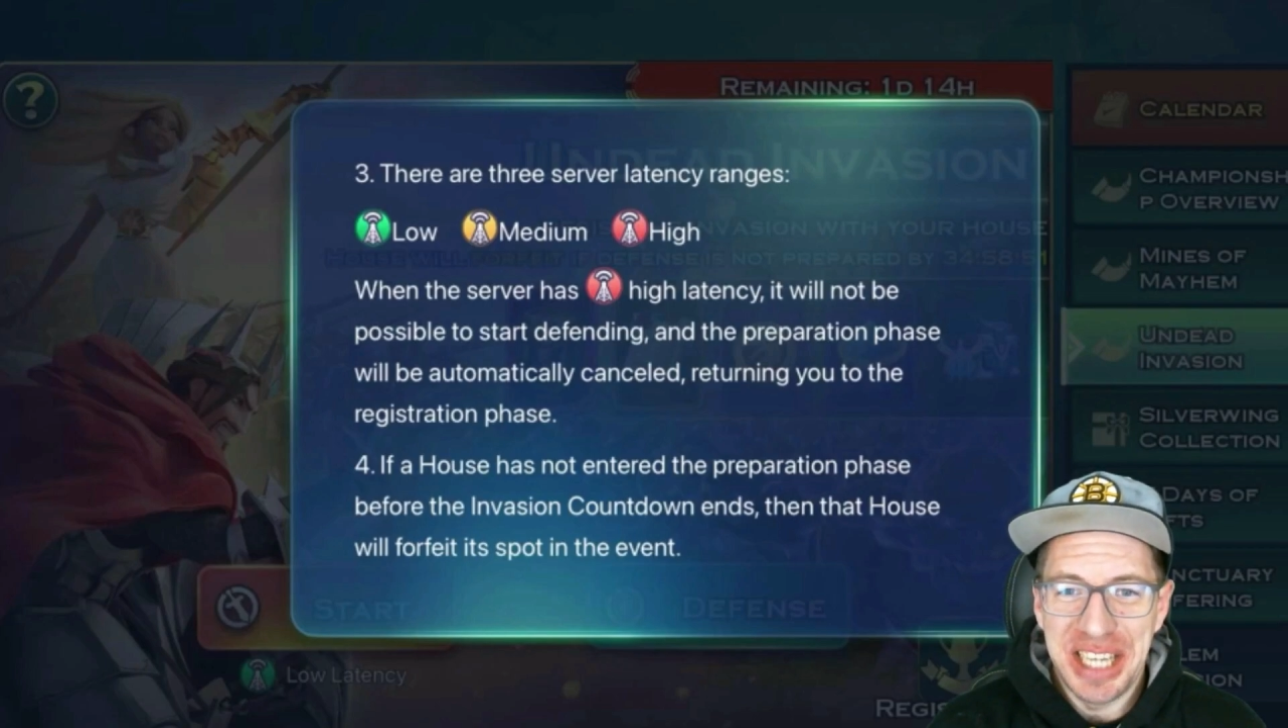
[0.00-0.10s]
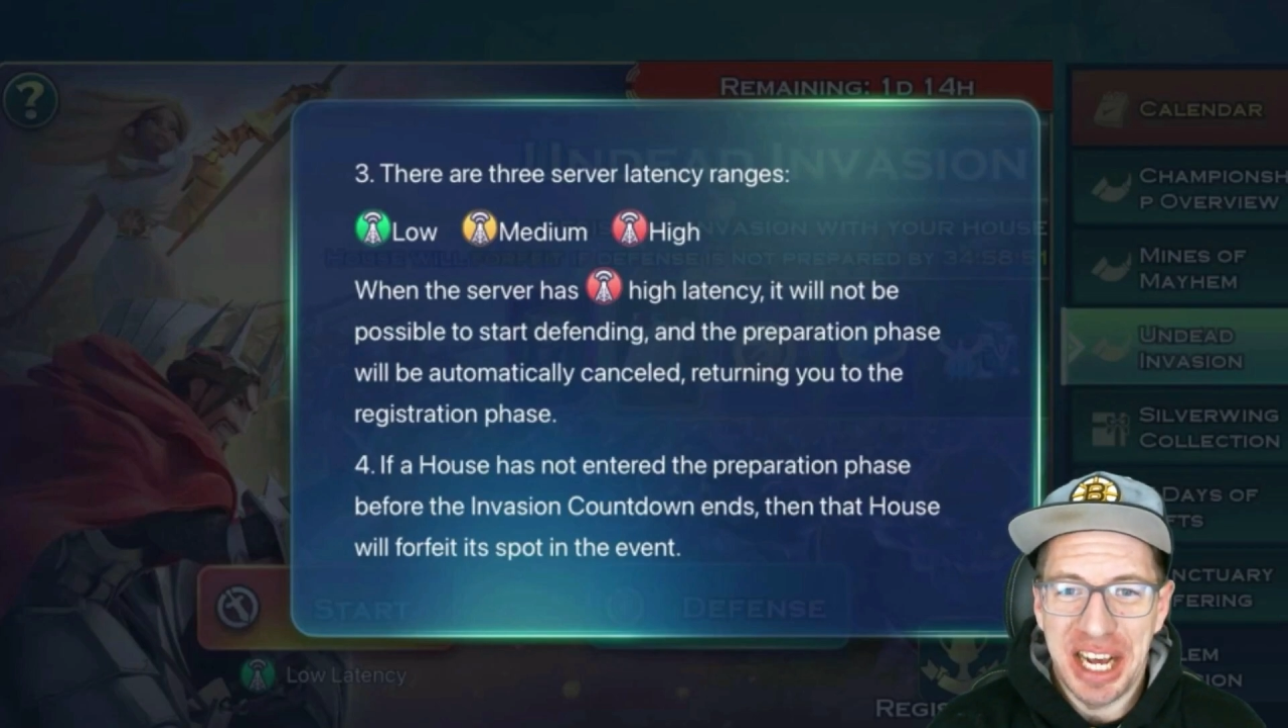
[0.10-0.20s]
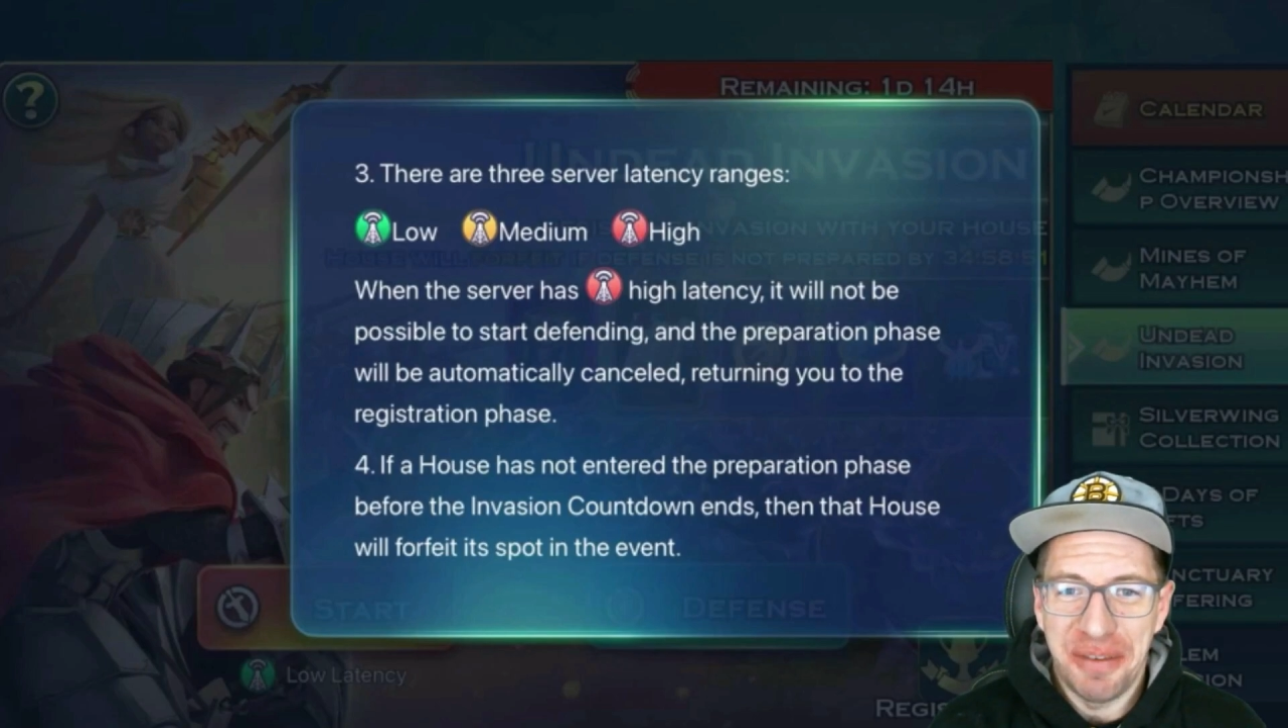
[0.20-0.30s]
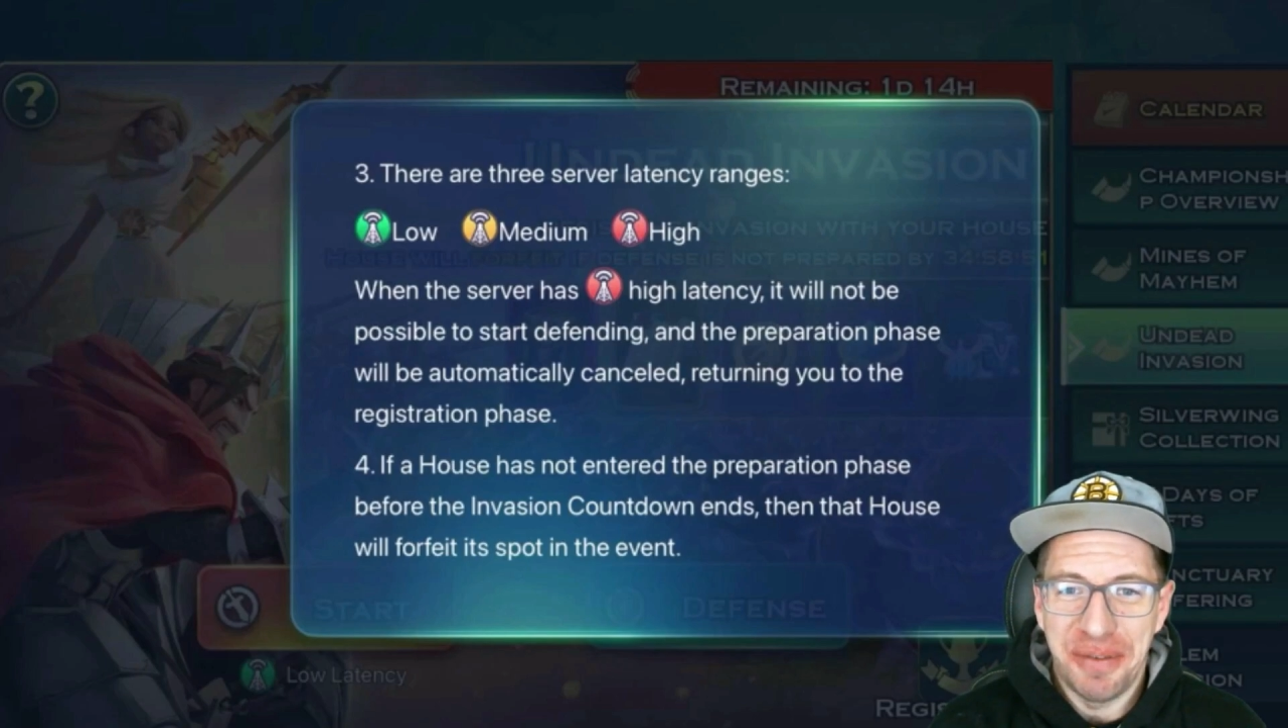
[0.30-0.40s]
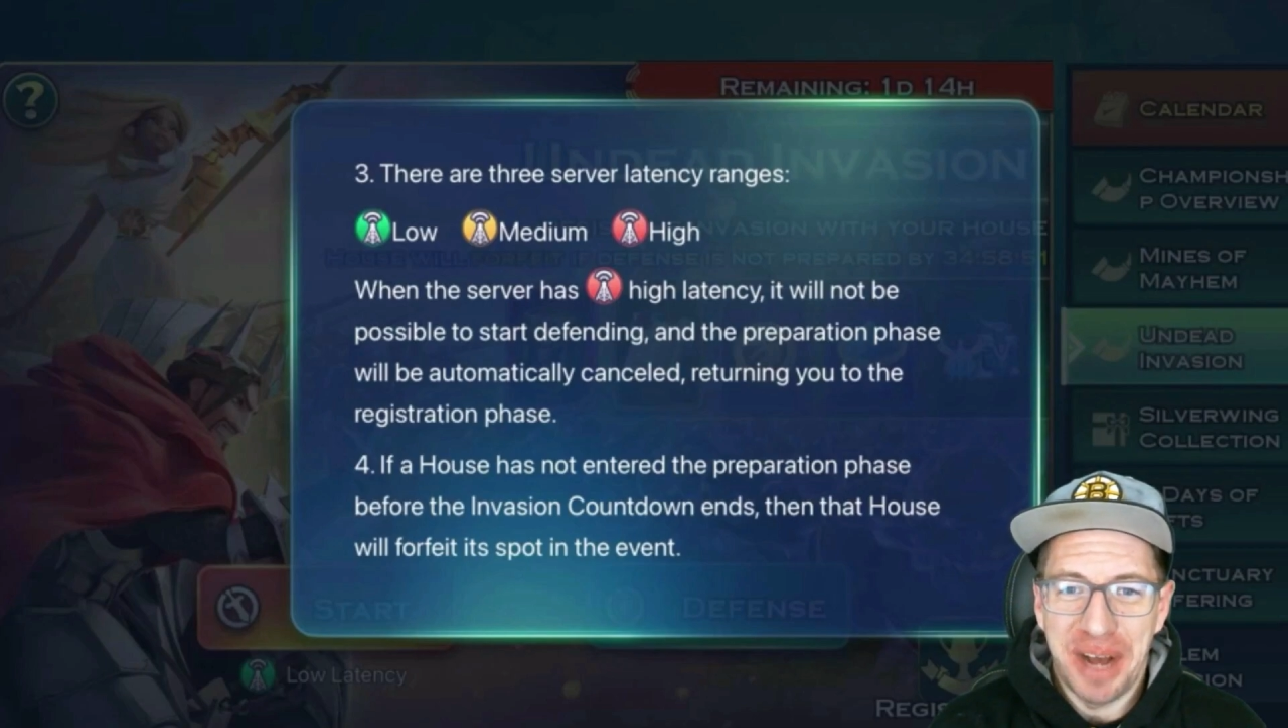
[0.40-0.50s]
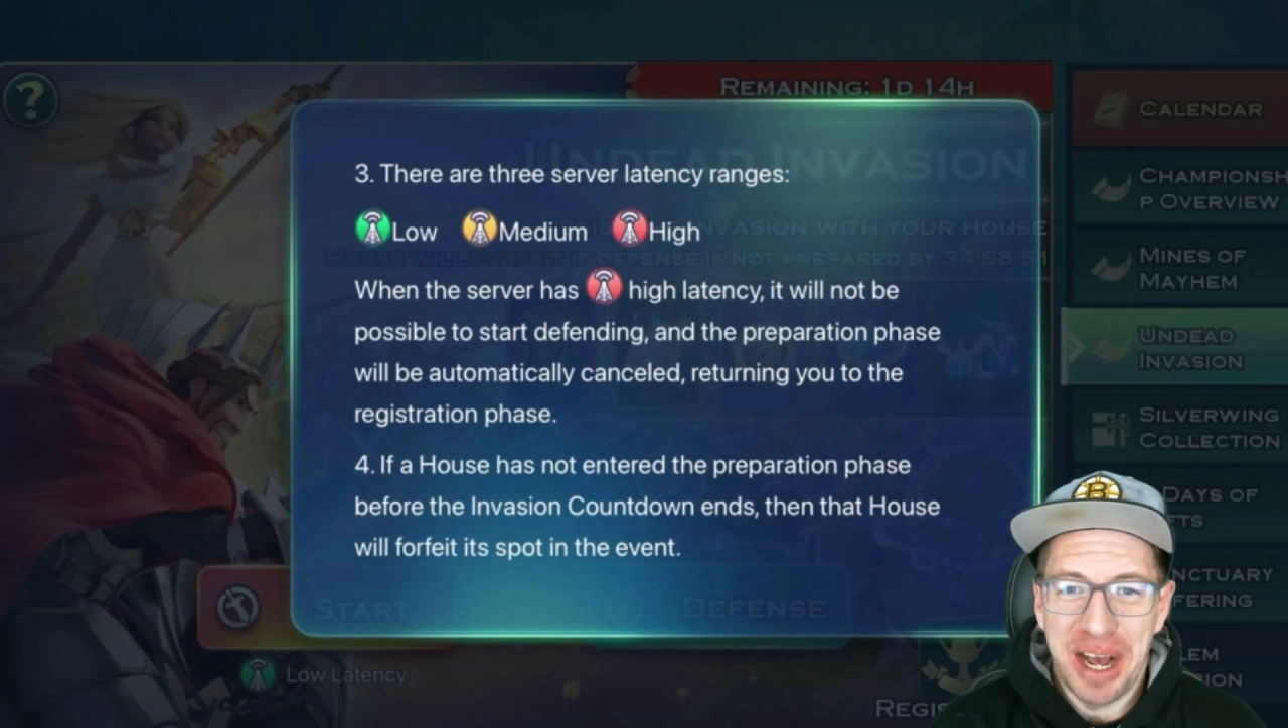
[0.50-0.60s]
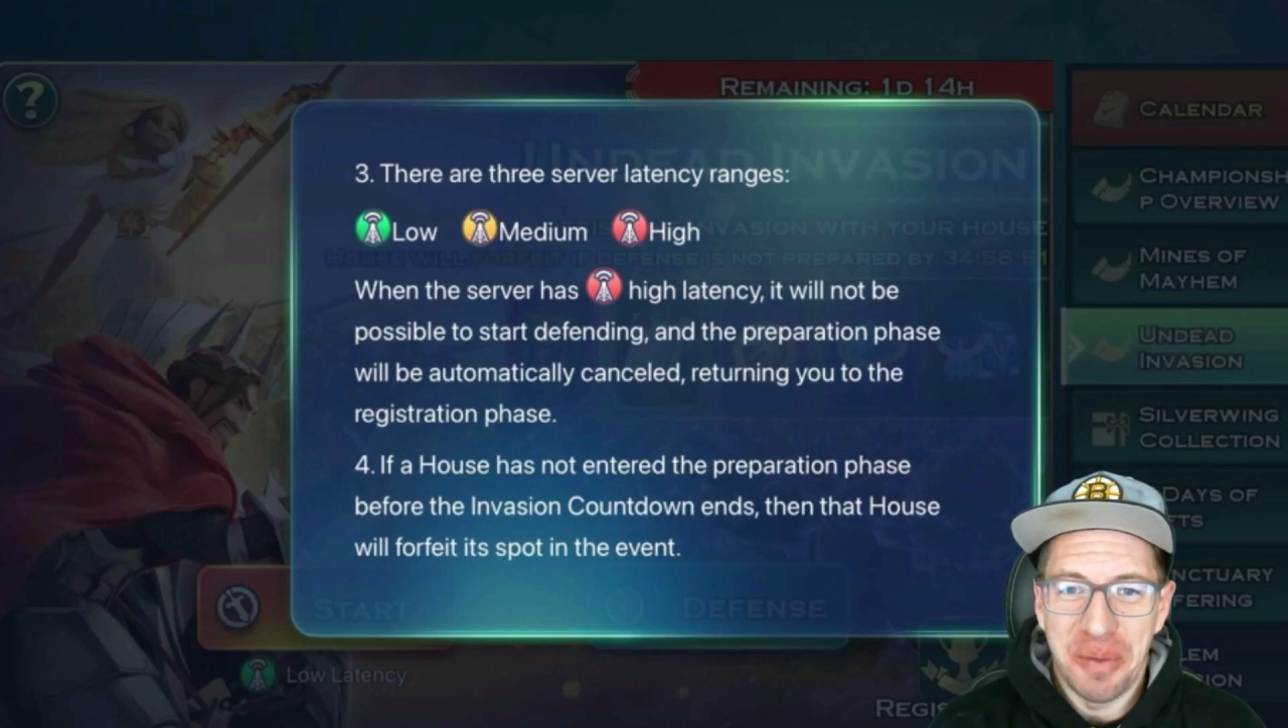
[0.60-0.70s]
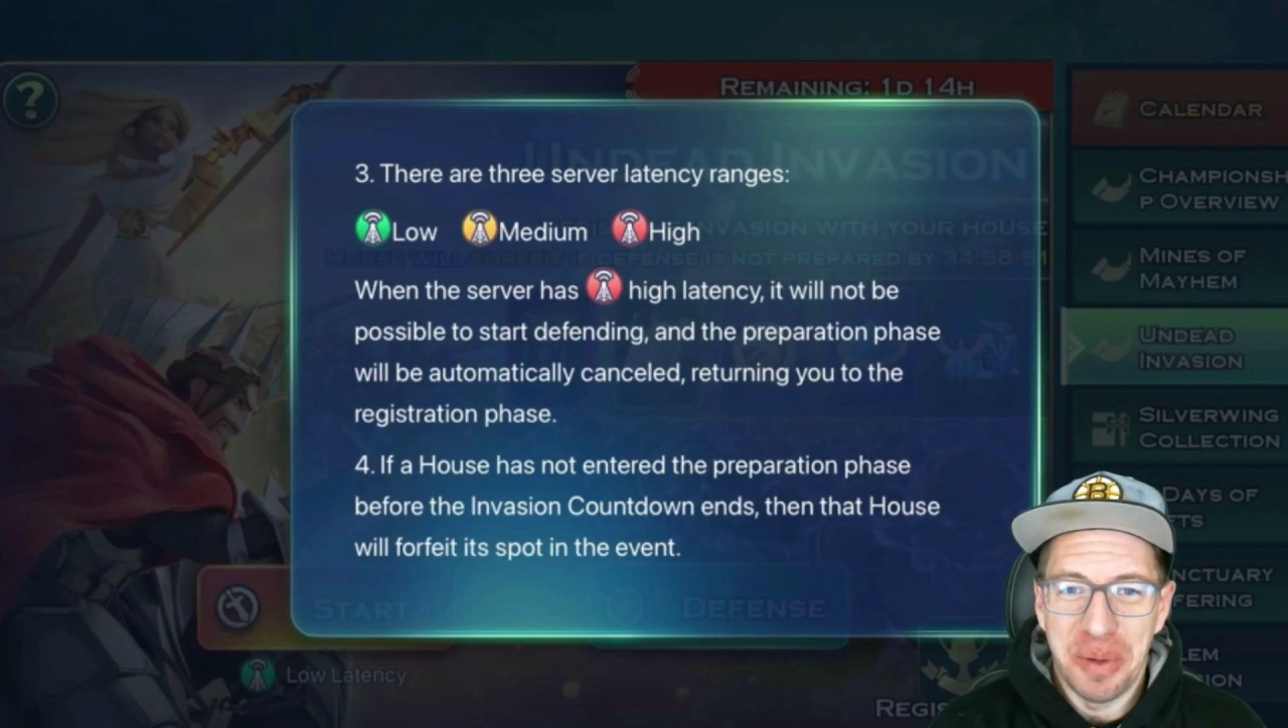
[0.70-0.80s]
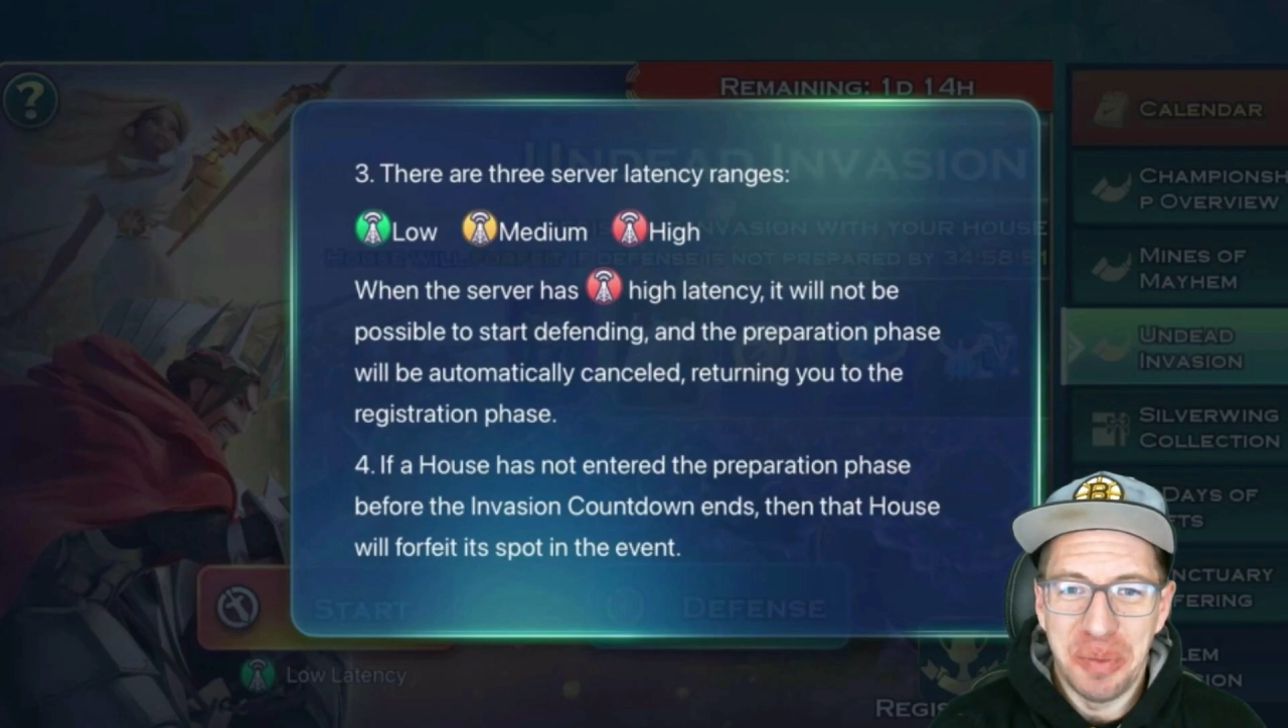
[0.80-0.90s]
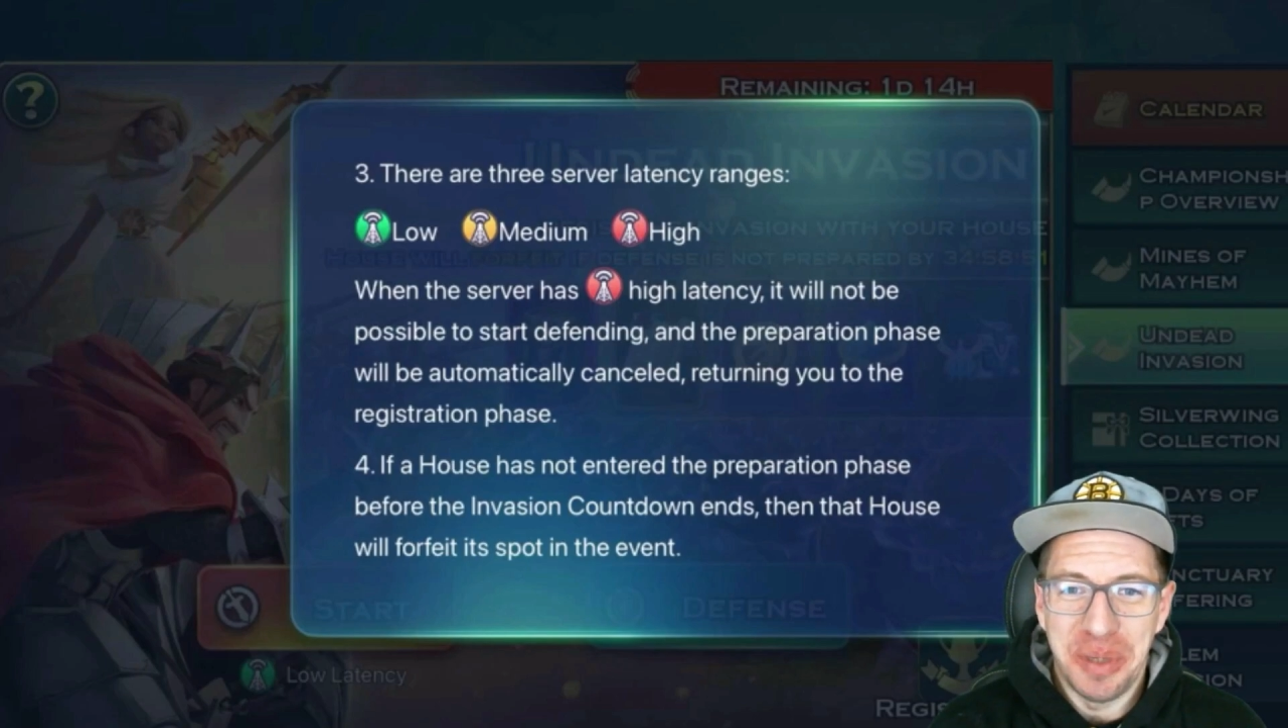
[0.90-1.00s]
tough
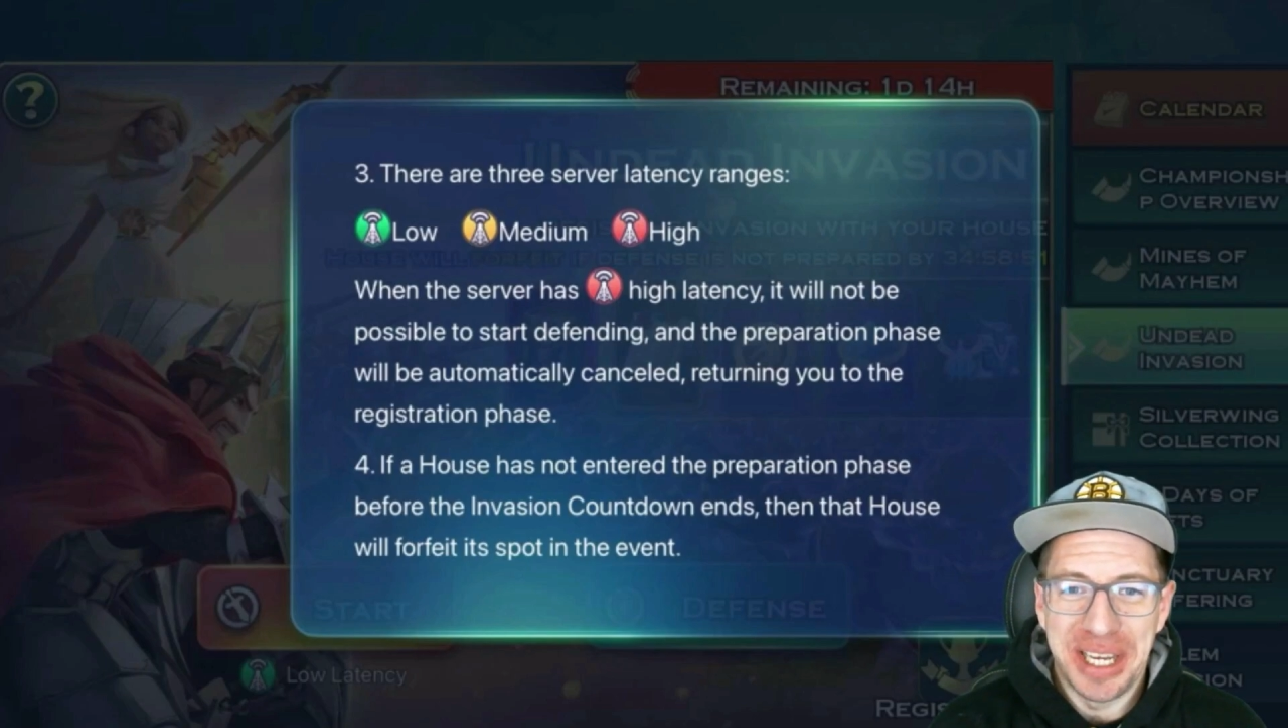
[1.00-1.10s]
when we